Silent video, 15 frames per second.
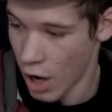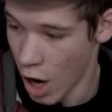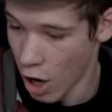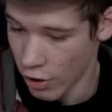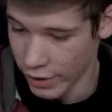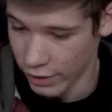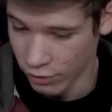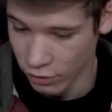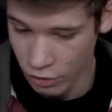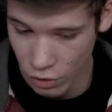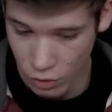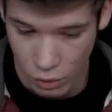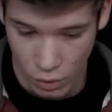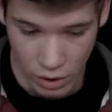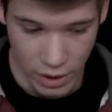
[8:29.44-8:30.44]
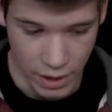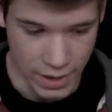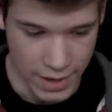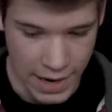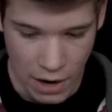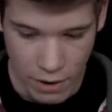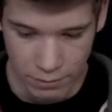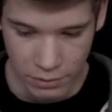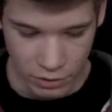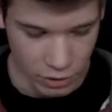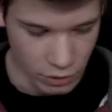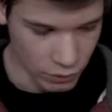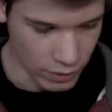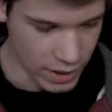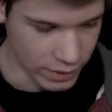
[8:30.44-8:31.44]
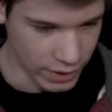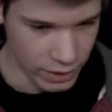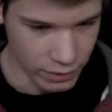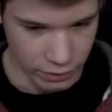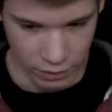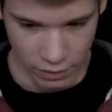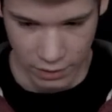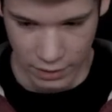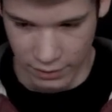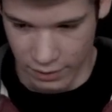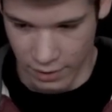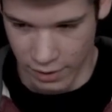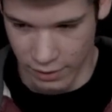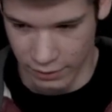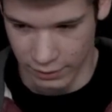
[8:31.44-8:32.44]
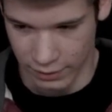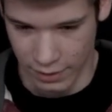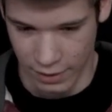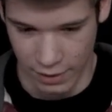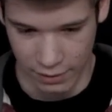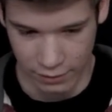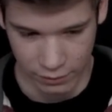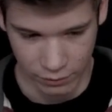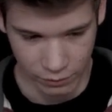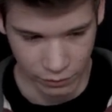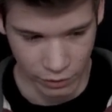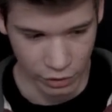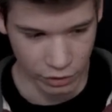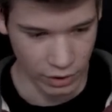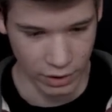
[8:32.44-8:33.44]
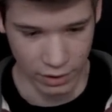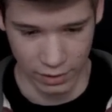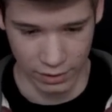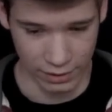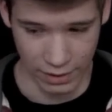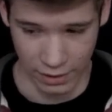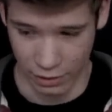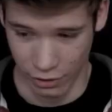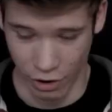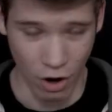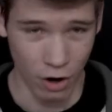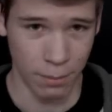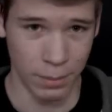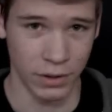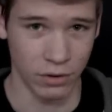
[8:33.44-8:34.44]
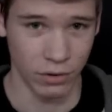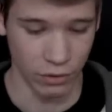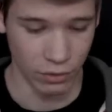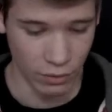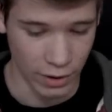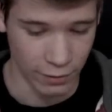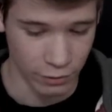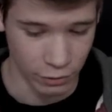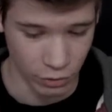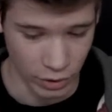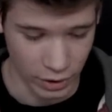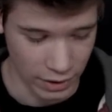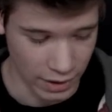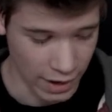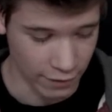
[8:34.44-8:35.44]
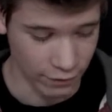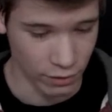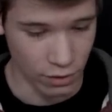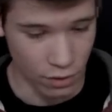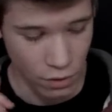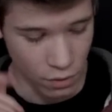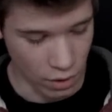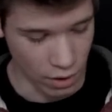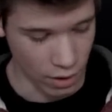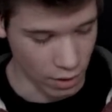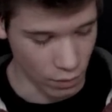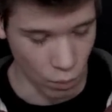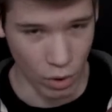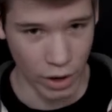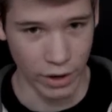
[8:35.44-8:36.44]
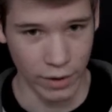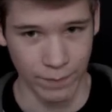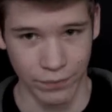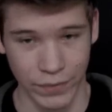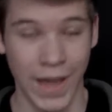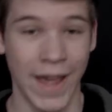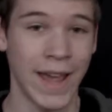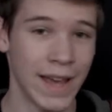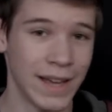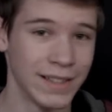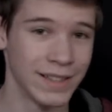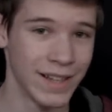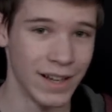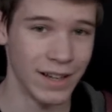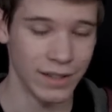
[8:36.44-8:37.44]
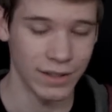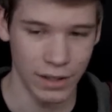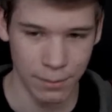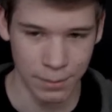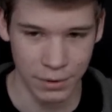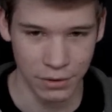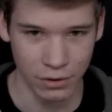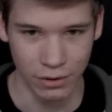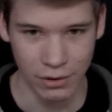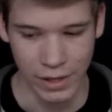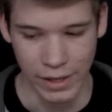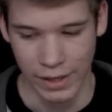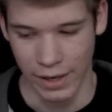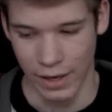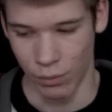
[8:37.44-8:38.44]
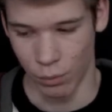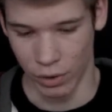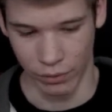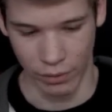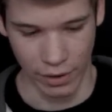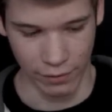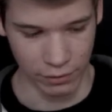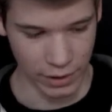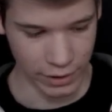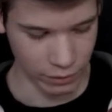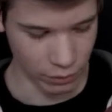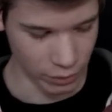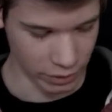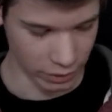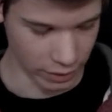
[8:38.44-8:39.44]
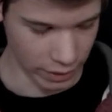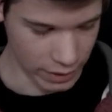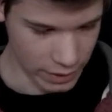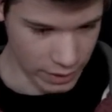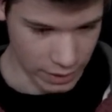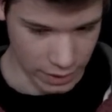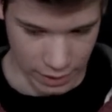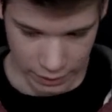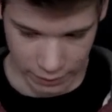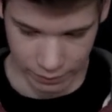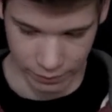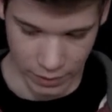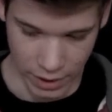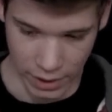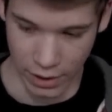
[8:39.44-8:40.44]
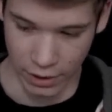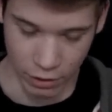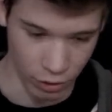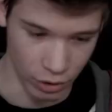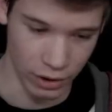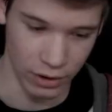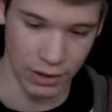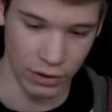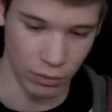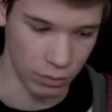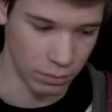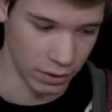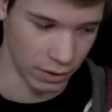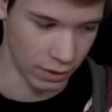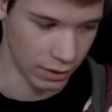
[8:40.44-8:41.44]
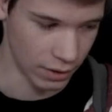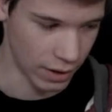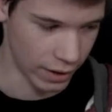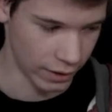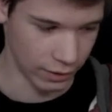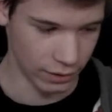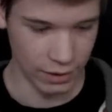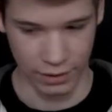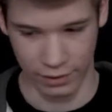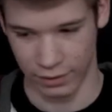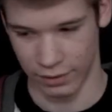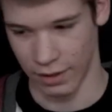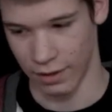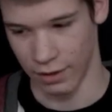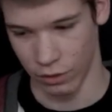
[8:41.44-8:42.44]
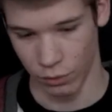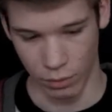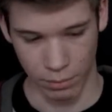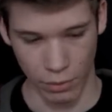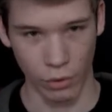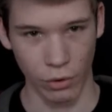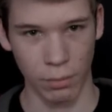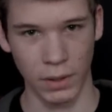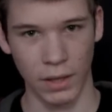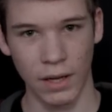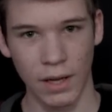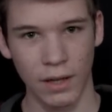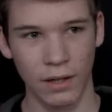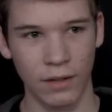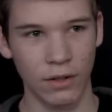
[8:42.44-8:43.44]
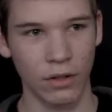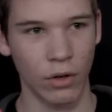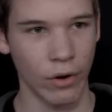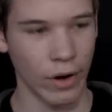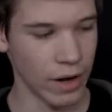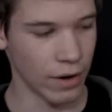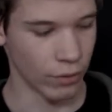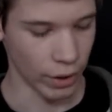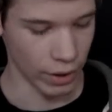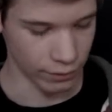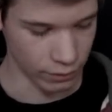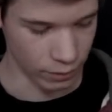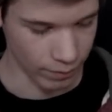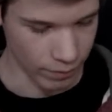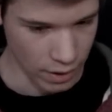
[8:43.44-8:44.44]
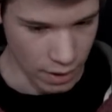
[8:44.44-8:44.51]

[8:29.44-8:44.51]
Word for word: All right, so now I'm just gonna round out these guns. Uh, first, I'm gonna say that there are pistols and rifles, so I'm gonna have uh, one handgun, not a pistol, and one rifle as a winner. Uh, including these would be uh, this and this would both be considered a rifle.